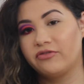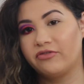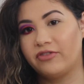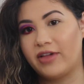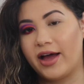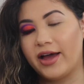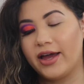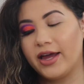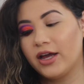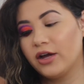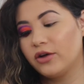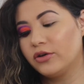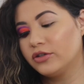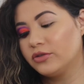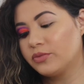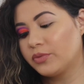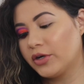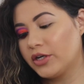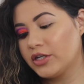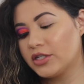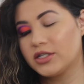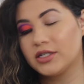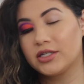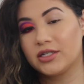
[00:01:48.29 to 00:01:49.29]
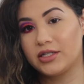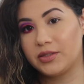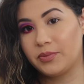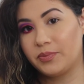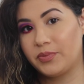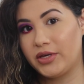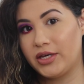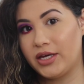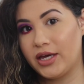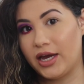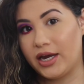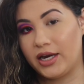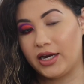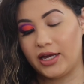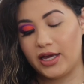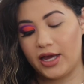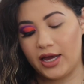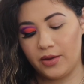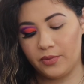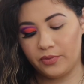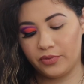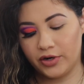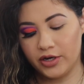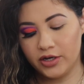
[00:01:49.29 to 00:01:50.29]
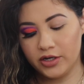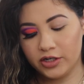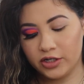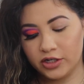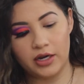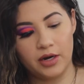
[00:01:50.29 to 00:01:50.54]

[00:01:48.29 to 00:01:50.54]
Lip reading: Flat Angled Brush. This is the P88 brush.